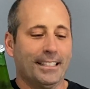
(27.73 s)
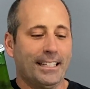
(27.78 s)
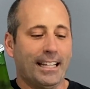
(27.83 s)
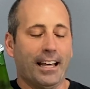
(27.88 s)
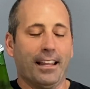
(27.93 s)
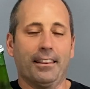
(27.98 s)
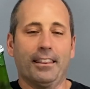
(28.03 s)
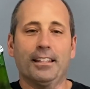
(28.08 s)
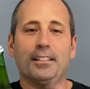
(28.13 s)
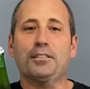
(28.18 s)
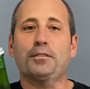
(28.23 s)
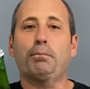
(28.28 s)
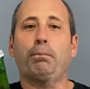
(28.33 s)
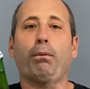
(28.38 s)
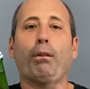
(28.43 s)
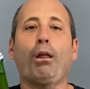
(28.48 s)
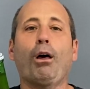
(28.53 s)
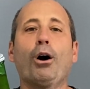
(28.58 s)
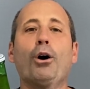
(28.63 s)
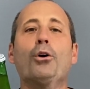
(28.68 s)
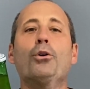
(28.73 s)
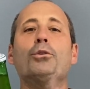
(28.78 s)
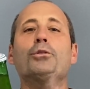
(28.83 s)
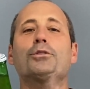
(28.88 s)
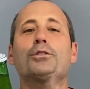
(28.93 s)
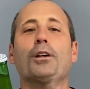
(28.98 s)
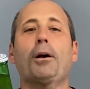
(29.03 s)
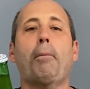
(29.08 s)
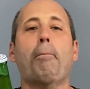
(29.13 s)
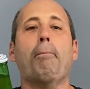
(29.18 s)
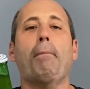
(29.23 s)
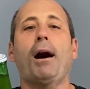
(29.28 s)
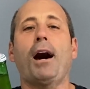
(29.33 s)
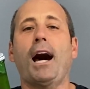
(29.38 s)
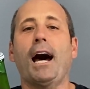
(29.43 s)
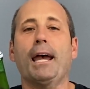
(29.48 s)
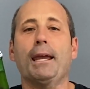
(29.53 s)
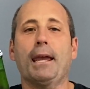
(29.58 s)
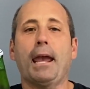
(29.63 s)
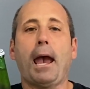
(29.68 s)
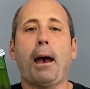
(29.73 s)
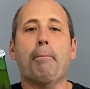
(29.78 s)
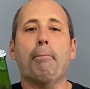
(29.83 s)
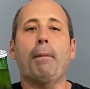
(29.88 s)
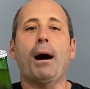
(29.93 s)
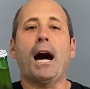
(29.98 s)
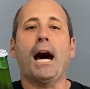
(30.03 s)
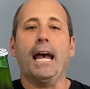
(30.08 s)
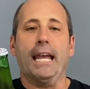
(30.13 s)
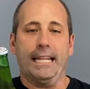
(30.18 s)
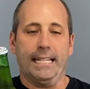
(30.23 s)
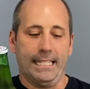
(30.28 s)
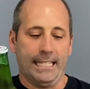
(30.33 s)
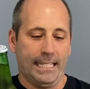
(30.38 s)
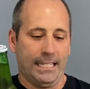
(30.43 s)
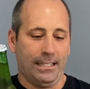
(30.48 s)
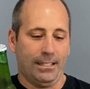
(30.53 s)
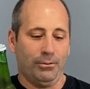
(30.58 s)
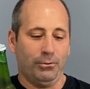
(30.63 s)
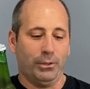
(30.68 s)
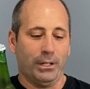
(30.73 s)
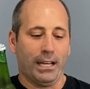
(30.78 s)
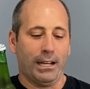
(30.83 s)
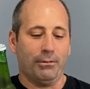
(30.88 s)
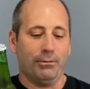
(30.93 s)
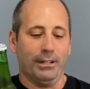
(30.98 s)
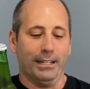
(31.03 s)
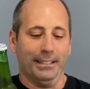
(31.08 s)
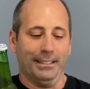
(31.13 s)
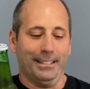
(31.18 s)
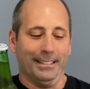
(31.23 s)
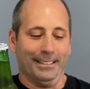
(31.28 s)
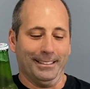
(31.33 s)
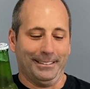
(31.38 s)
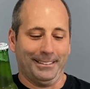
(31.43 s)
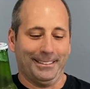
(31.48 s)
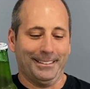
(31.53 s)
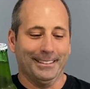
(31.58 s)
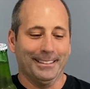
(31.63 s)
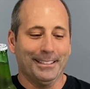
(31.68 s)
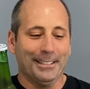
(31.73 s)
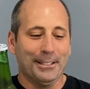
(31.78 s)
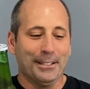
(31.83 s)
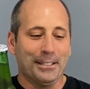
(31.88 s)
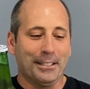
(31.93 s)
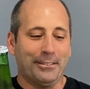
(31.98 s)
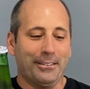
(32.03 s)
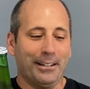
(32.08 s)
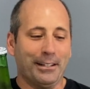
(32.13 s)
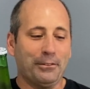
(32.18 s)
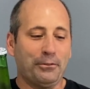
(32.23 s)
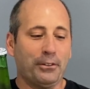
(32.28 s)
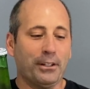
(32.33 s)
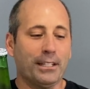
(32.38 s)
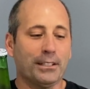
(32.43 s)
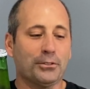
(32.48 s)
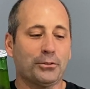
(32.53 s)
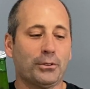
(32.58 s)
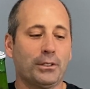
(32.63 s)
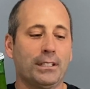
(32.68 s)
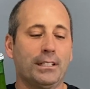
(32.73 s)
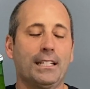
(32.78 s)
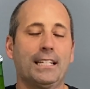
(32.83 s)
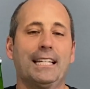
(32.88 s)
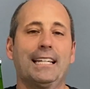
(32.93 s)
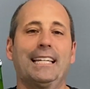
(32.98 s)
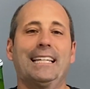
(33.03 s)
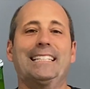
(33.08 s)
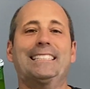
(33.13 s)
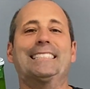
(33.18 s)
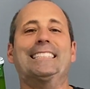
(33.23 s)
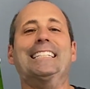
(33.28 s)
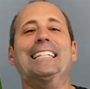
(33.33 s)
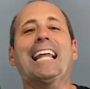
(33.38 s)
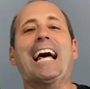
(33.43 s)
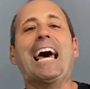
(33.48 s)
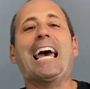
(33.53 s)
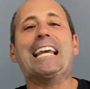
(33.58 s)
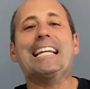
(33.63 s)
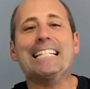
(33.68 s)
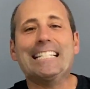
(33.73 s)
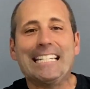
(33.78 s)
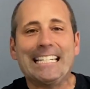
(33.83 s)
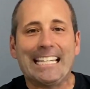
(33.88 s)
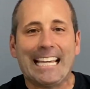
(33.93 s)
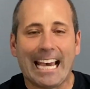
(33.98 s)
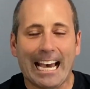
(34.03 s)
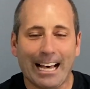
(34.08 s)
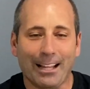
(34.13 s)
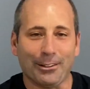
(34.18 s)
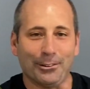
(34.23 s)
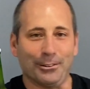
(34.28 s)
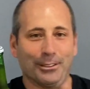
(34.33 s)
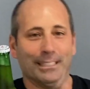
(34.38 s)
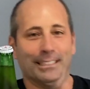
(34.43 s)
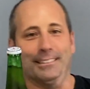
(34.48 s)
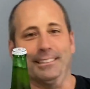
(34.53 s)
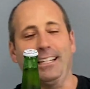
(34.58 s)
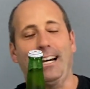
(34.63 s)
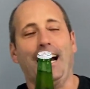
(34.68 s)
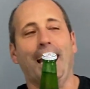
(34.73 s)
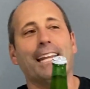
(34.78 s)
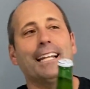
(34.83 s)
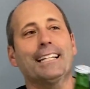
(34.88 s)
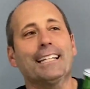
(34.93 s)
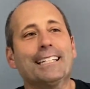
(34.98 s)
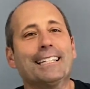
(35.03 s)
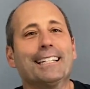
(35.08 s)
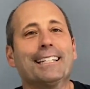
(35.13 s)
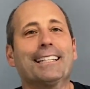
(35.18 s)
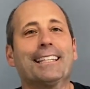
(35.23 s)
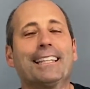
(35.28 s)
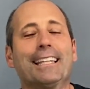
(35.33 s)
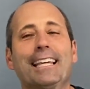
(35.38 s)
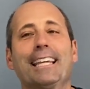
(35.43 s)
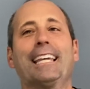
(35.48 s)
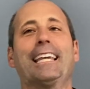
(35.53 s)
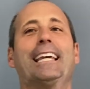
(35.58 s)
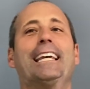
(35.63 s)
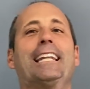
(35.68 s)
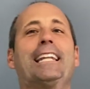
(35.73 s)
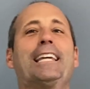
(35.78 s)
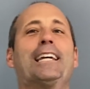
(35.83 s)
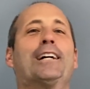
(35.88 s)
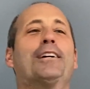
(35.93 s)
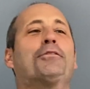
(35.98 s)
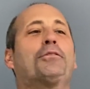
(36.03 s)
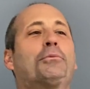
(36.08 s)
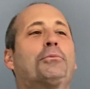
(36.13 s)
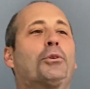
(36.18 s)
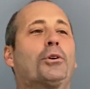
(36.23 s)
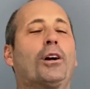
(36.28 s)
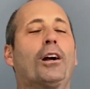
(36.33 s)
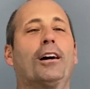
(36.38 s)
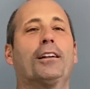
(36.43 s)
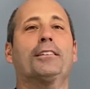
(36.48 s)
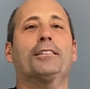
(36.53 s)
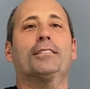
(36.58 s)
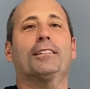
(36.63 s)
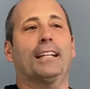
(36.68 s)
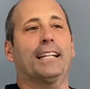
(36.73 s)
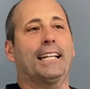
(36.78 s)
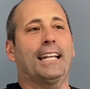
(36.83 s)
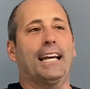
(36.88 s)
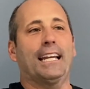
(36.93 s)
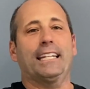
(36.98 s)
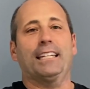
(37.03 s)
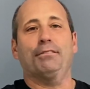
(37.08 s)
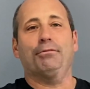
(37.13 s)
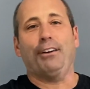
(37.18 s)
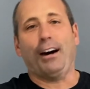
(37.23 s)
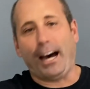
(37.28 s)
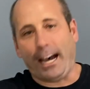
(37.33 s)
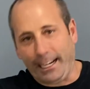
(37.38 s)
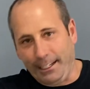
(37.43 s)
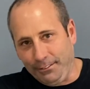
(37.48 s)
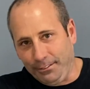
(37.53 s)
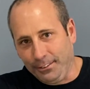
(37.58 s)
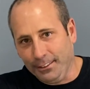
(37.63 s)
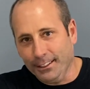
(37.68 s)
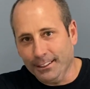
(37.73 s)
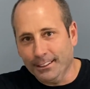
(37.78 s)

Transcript: Now this blows my mind when I read this. You ready for this one? It's ninety calories. I didn't think any of them were under like ninety-five.